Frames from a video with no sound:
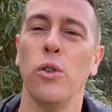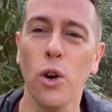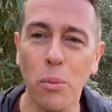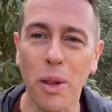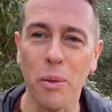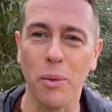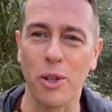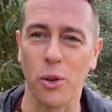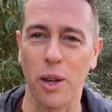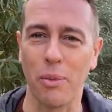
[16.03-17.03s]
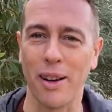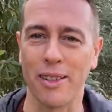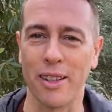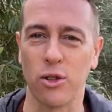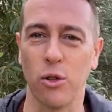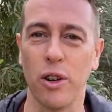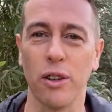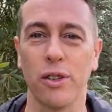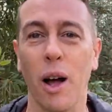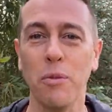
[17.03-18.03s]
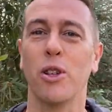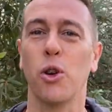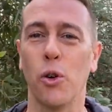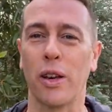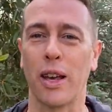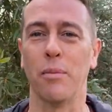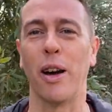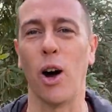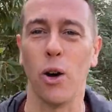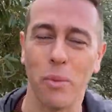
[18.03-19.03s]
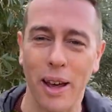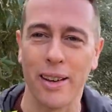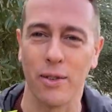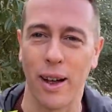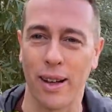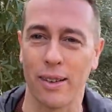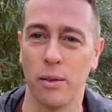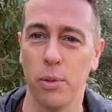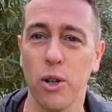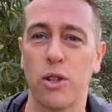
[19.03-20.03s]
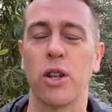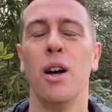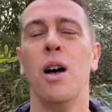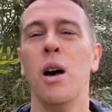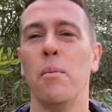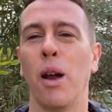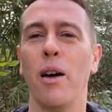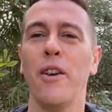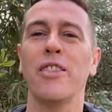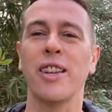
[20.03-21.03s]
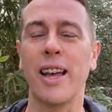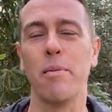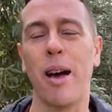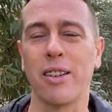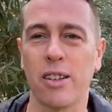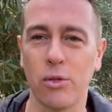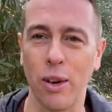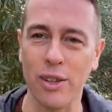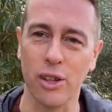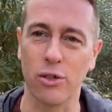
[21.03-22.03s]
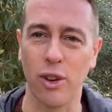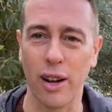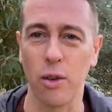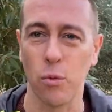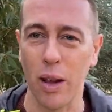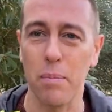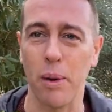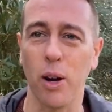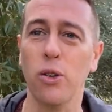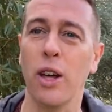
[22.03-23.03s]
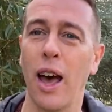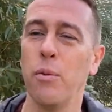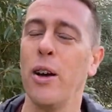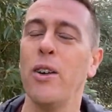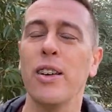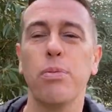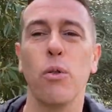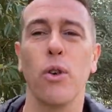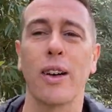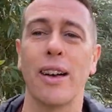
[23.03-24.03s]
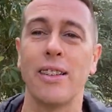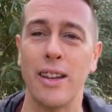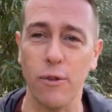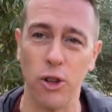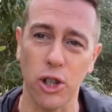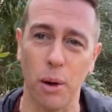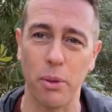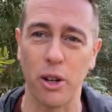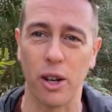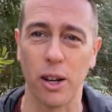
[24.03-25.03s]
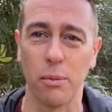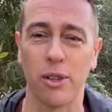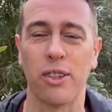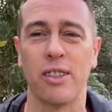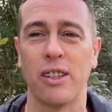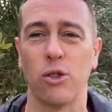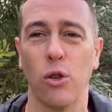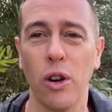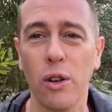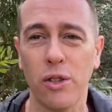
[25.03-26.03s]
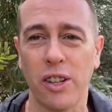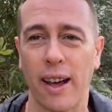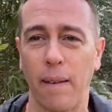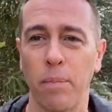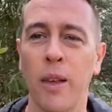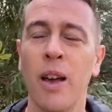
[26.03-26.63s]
Normally when we're talking about essential oils, I'm just talking in my homeland around in the bush, but I've actually come out to the West Australian wheat belt and we're exploring a different type of eucalyptus essential oil today.